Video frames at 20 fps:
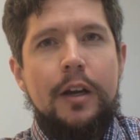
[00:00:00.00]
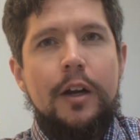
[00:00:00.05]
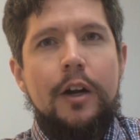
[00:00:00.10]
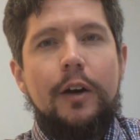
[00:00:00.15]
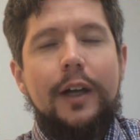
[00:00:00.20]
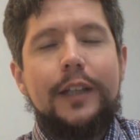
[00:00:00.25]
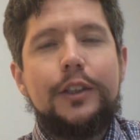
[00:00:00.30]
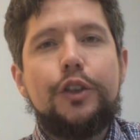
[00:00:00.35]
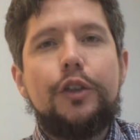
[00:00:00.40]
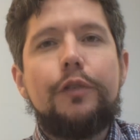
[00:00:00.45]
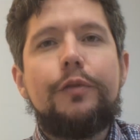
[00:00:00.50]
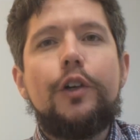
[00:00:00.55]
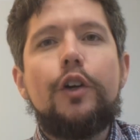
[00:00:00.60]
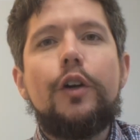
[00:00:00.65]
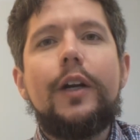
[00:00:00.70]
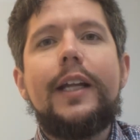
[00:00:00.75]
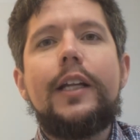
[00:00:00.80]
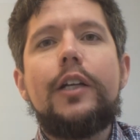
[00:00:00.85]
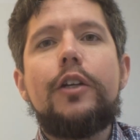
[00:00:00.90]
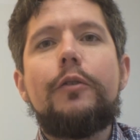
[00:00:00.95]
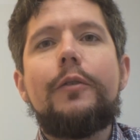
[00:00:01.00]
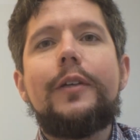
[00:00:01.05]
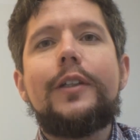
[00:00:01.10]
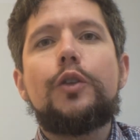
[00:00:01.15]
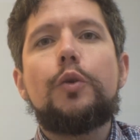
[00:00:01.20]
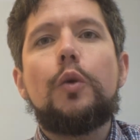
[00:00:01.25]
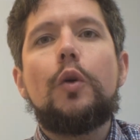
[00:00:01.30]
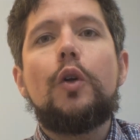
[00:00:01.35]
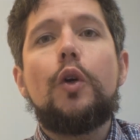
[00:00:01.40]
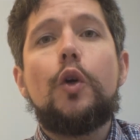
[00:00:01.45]
Right? So if you're an
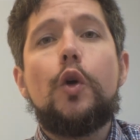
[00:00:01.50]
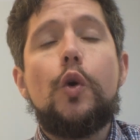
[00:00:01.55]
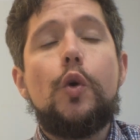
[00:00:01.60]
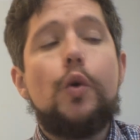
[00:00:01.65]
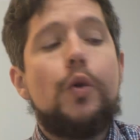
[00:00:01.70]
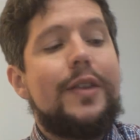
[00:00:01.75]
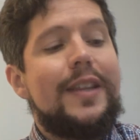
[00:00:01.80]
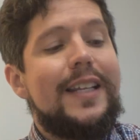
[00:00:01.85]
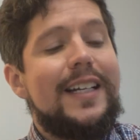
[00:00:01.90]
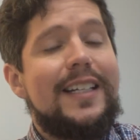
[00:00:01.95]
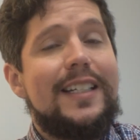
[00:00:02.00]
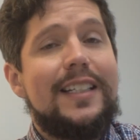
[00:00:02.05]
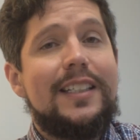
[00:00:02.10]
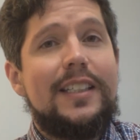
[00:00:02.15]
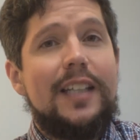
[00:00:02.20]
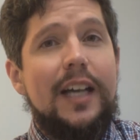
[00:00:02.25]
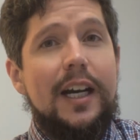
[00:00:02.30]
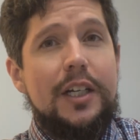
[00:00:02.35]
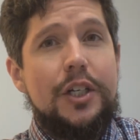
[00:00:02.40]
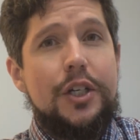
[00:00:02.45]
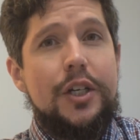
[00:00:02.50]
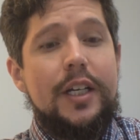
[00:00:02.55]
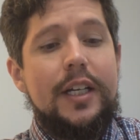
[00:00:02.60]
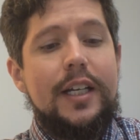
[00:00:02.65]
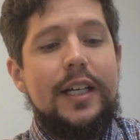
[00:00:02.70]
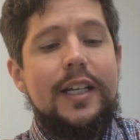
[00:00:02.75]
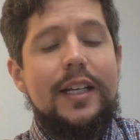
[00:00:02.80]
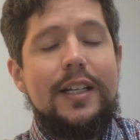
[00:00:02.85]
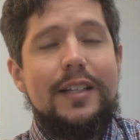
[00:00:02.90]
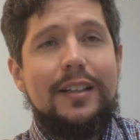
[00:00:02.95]
individual who the deduction
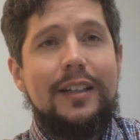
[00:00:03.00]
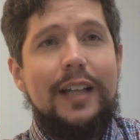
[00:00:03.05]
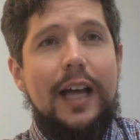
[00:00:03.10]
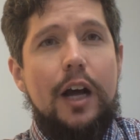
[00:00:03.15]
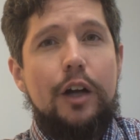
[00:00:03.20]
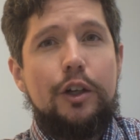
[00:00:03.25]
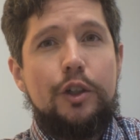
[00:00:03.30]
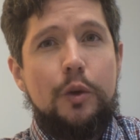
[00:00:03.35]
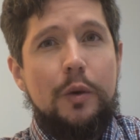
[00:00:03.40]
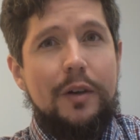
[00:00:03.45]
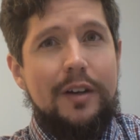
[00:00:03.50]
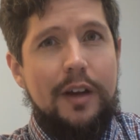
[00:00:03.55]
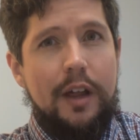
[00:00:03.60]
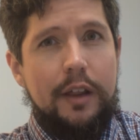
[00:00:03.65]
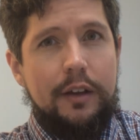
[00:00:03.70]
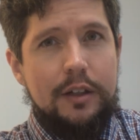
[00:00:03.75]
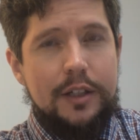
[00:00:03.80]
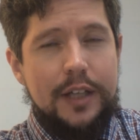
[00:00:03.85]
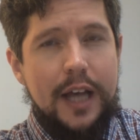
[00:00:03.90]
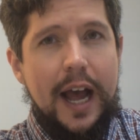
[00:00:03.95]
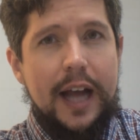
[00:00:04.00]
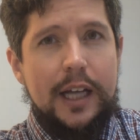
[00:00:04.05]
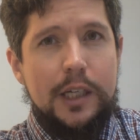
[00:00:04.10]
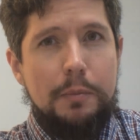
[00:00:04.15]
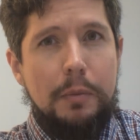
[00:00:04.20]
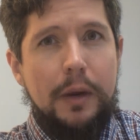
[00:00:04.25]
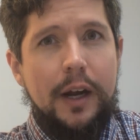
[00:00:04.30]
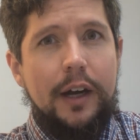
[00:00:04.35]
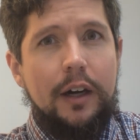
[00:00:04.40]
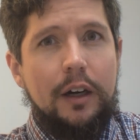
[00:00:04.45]
is allowed to another
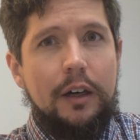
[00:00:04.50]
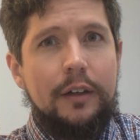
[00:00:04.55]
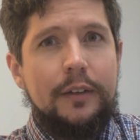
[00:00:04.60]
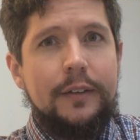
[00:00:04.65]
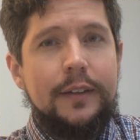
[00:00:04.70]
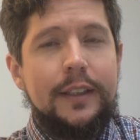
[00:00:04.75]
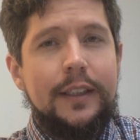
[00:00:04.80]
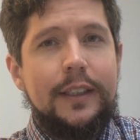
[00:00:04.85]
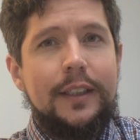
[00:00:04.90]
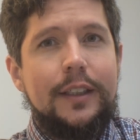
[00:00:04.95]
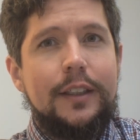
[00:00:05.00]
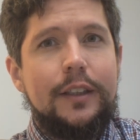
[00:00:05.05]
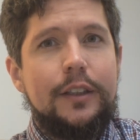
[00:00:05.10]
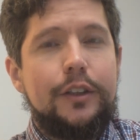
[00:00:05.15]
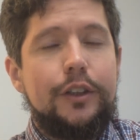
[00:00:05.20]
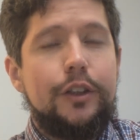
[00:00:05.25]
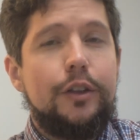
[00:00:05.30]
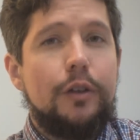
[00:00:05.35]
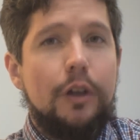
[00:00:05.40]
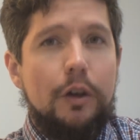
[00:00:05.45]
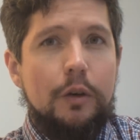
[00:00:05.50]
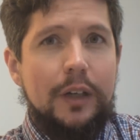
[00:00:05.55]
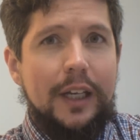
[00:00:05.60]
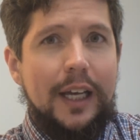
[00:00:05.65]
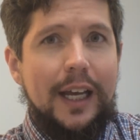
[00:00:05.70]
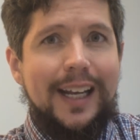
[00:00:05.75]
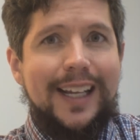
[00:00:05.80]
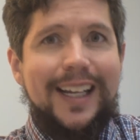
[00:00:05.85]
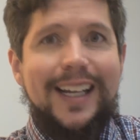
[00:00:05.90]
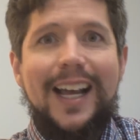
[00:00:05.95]
taxpayer, you don't
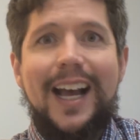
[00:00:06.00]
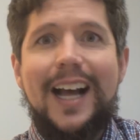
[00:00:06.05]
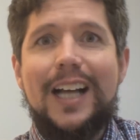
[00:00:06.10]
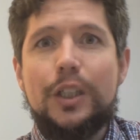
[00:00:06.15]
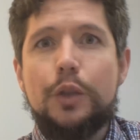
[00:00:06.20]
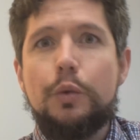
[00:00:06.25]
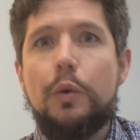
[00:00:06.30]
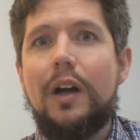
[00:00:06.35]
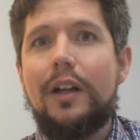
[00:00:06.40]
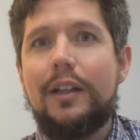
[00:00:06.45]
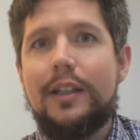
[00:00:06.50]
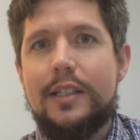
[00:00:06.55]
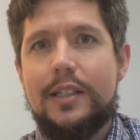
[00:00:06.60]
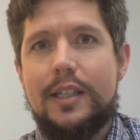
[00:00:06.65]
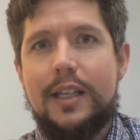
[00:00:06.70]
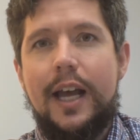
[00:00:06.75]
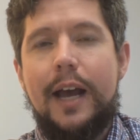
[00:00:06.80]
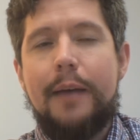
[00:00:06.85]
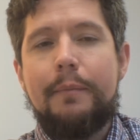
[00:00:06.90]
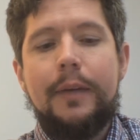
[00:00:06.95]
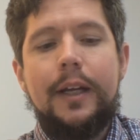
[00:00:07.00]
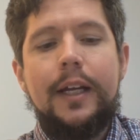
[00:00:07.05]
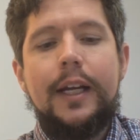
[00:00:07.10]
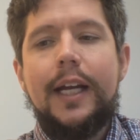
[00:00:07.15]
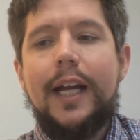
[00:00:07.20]
get it as well as them.